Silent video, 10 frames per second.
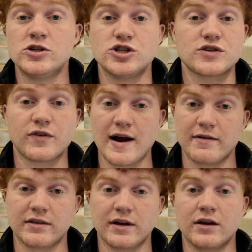just for
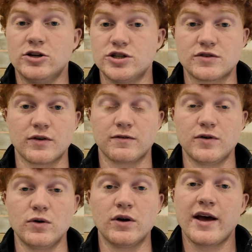everything, just for
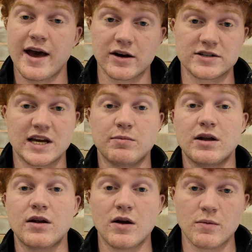food,
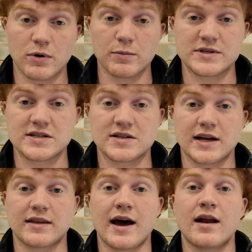entertainment, purposes
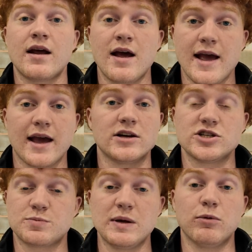like that, and
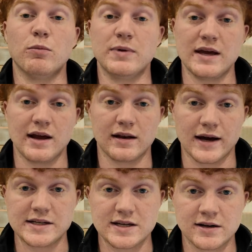just people being
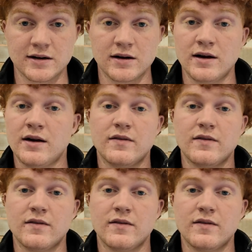nice here,